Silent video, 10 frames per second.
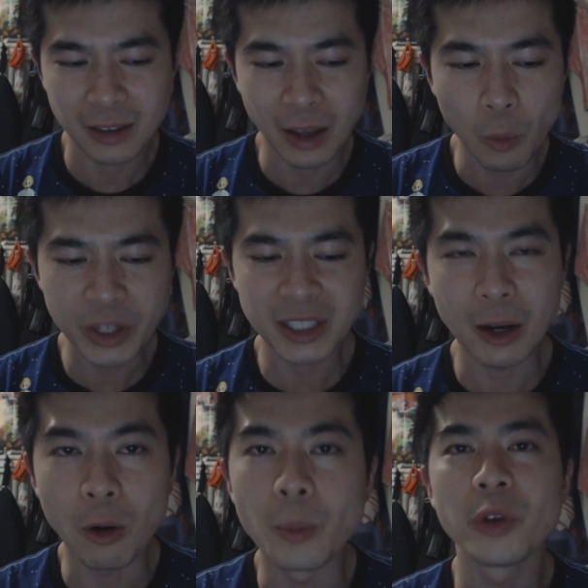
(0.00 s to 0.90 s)
they wish
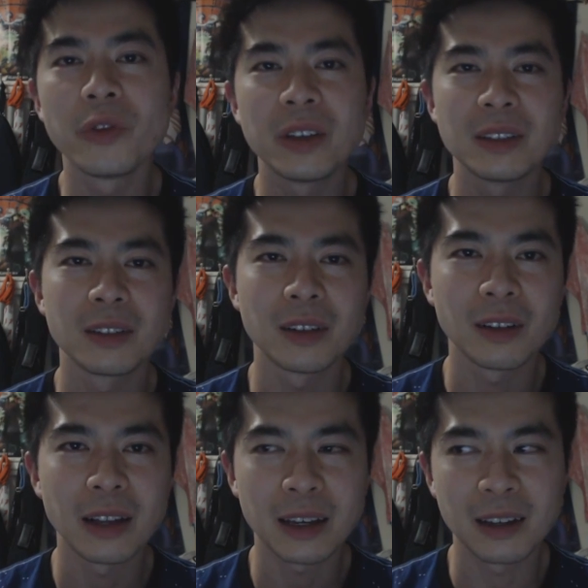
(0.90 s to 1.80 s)
they were movies, you
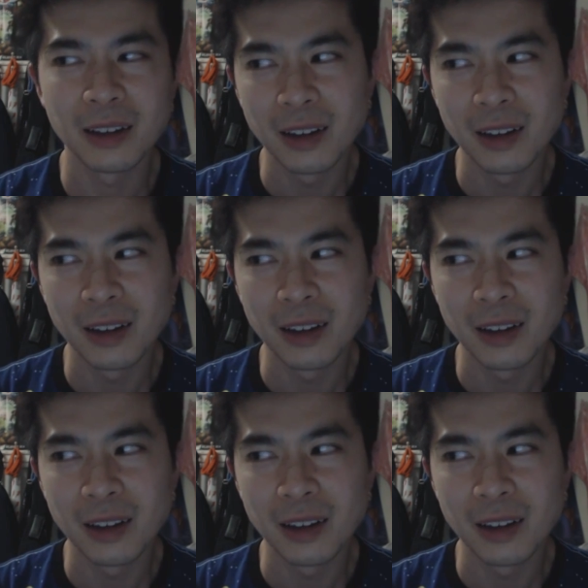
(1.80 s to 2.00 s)
know, like